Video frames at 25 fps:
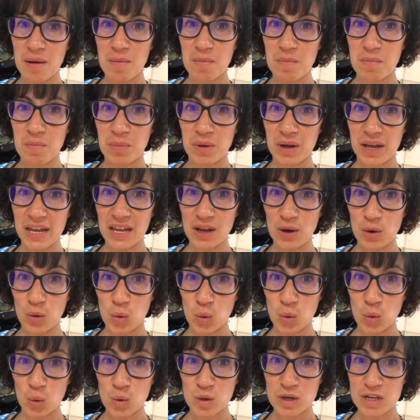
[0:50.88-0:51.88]
but it
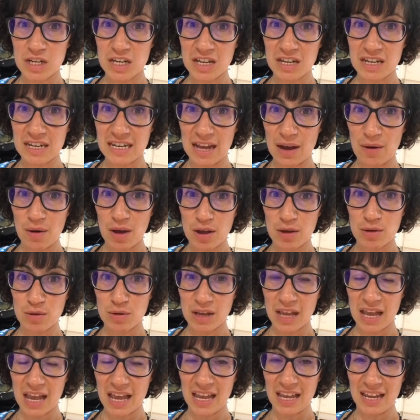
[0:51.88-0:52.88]
all turned out
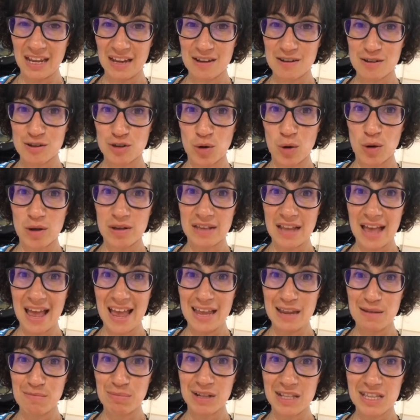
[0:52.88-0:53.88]
okay. So I was
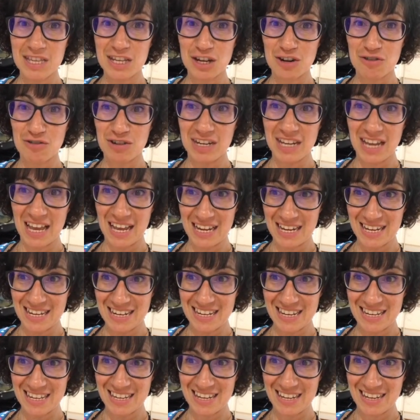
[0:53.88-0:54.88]
able to create,
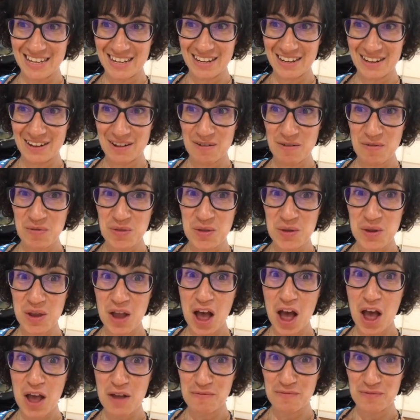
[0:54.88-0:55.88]

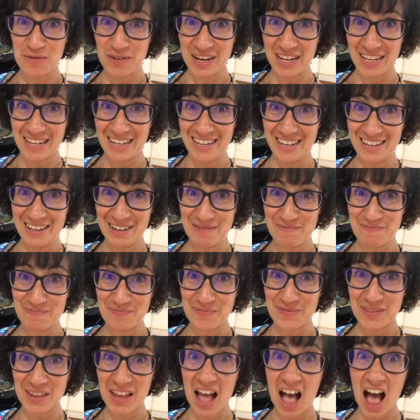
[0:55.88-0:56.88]
hopefully,
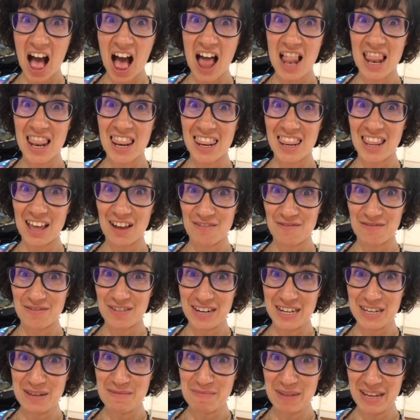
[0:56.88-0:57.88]
a
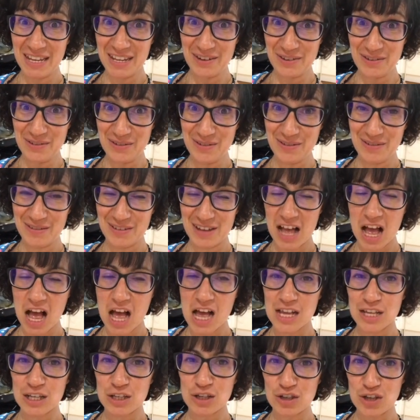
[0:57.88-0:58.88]
lovely meal.
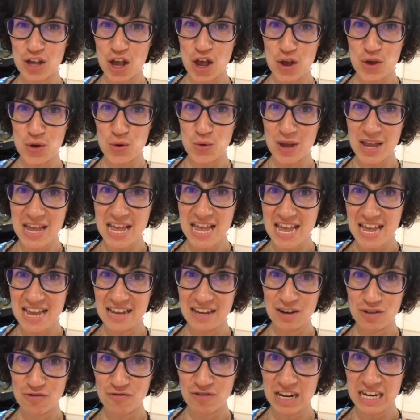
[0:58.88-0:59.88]
So,
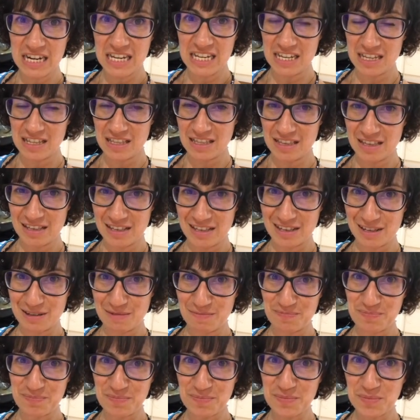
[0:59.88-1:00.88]
ingredients.
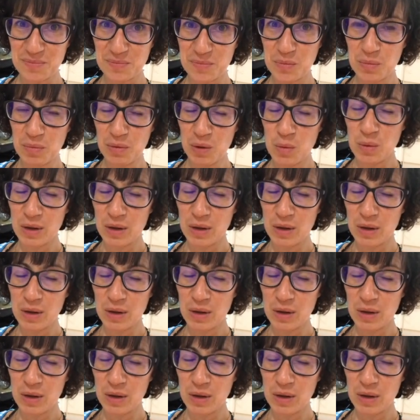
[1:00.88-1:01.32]
We